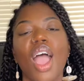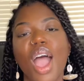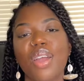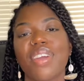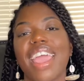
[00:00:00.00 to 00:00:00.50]

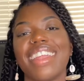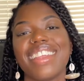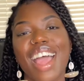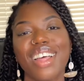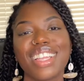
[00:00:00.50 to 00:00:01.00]
All right,
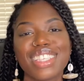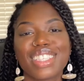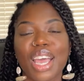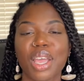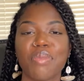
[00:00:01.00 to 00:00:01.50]
now let's
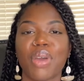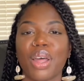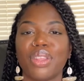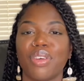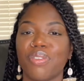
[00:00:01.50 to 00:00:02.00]
talk
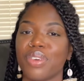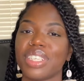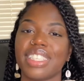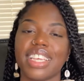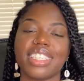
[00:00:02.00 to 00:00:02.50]
about the 4
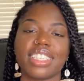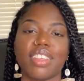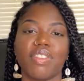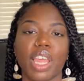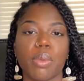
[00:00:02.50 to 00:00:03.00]
stages
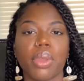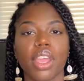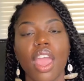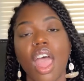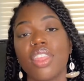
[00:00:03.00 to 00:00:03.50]
of labor.
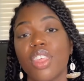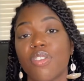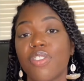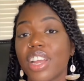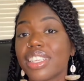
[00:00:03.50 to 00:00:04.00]
The
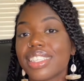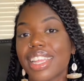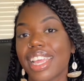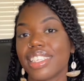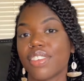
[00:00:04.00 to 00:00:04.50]
first
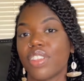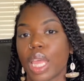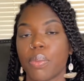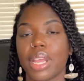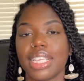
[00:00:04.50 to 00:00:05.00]
stage of
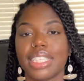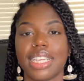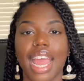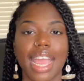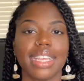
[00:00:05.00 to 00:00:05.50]
labor is the
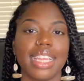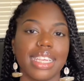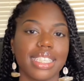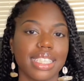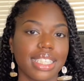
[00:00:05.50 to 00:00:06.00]

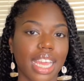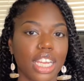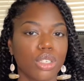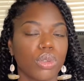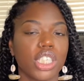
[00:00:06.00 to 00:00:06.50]
dilation
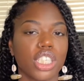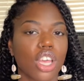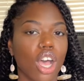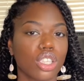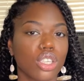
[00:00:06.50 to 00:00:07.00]
stage, which is
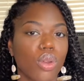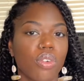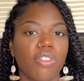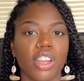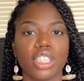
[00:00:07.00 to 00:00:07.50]
also
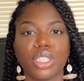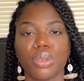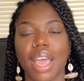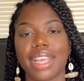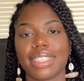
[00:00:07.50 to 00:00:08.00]
referred
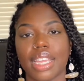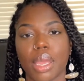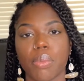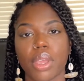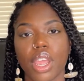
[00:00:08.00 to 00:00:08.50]
to as
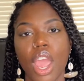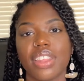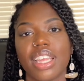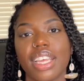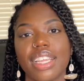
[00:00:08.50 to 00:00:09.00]
labor.
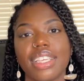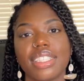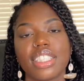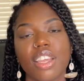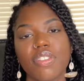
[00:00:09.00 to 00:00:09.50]
The
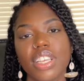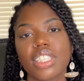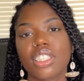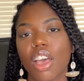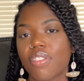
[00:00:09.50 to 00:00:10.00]

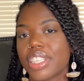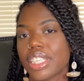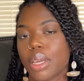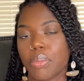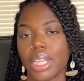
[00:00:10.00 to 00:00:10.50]
cervix softens
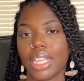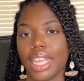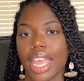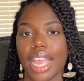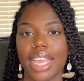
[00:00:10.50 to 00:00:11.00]

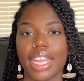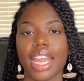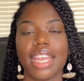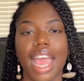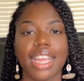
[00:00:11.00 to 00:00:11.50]
completely
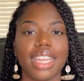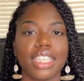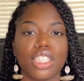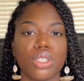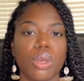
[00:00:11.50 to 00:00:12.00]
and
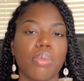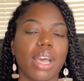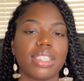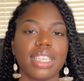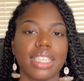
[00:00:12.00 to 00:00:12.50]
dilates to
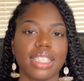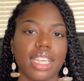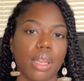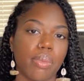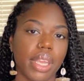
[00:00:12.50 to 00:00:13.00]
about 10
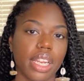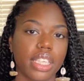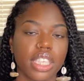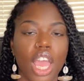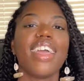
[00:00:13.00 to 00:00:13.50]

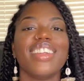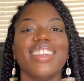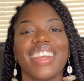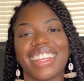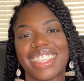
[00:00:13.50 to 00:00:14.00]
centimeters.
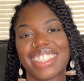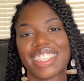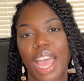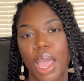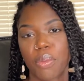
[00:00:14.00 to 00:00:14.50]
During this
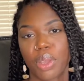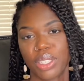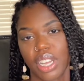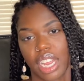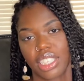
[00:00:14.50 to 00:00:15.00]
time,
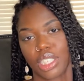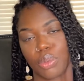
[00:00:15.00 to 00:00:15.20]
contractions